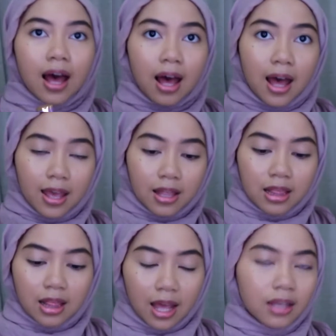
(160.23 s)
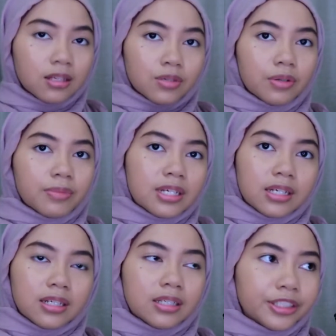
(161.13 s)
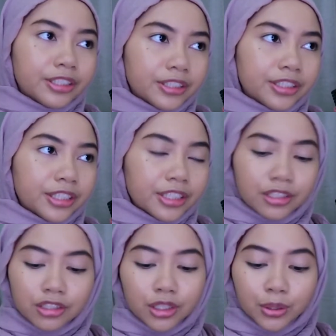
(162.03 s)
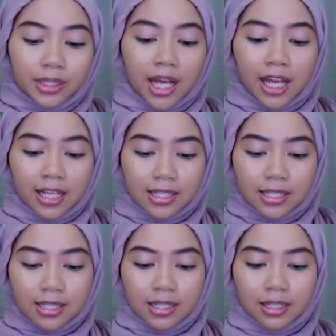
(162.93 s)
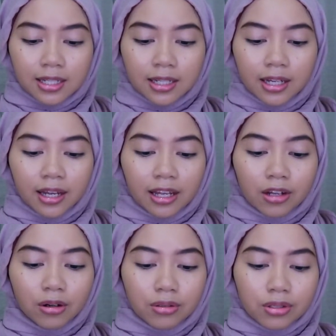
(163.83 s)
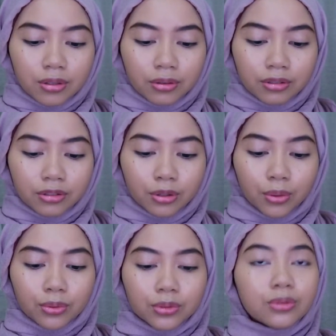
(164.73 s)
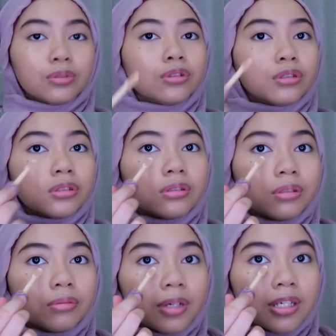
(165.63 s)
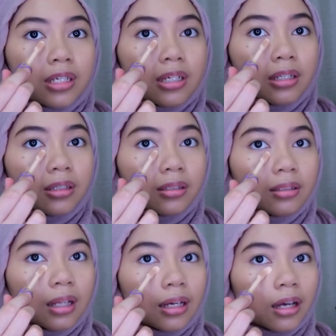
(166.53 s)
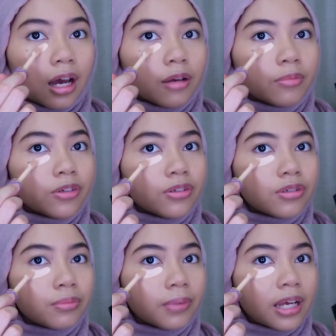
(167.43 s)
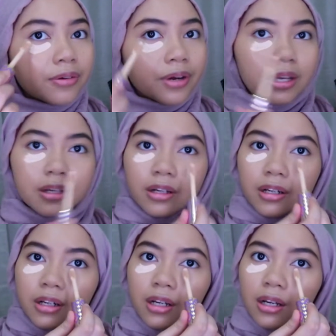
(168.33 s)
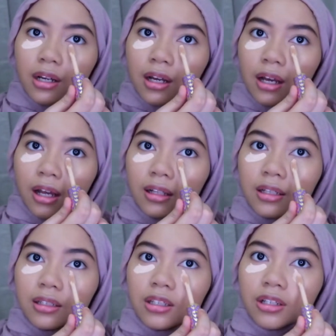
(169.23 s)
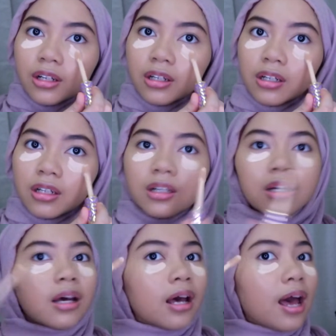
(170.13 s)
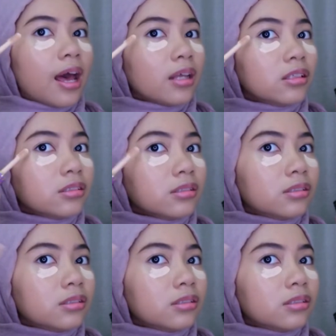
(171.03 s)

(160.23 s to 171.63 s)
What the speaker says: I like this one because it's so nice. It holds on so good on my skin. Like, I am going to apply it right here and then here, and